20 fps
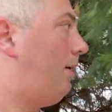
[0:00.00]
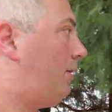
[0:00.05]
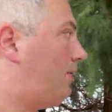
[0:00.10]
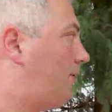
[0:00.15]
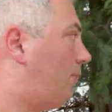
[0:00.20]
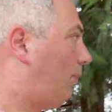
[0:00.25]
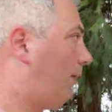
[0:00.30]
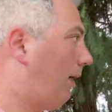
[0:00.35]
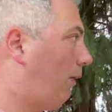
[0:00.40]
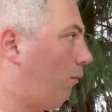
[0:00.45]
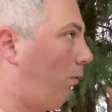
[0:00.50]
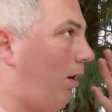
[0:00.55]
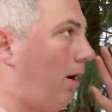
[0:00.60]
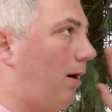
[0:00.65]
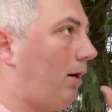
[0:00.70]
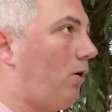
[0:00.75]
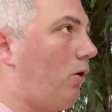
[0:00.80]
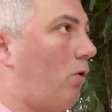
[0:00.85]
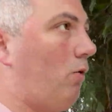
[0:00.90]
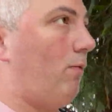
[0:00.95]
So when I
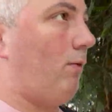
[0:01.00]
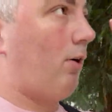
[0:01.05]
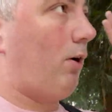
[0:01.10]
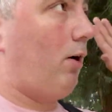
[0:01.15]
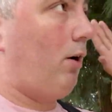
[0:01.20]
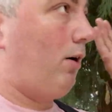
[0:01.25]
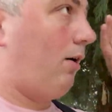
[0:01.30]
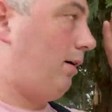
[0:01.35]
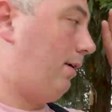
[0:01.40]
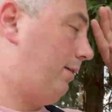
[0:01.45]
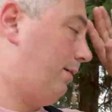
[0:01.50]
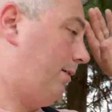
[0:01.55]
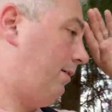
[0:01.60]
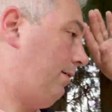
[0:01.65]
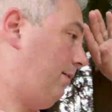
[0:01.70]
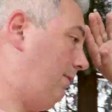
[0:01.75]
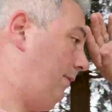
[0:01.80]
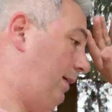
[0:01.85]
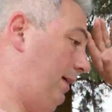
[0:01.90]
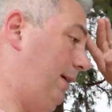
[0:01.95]
walk over on
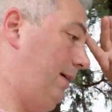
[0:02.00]
the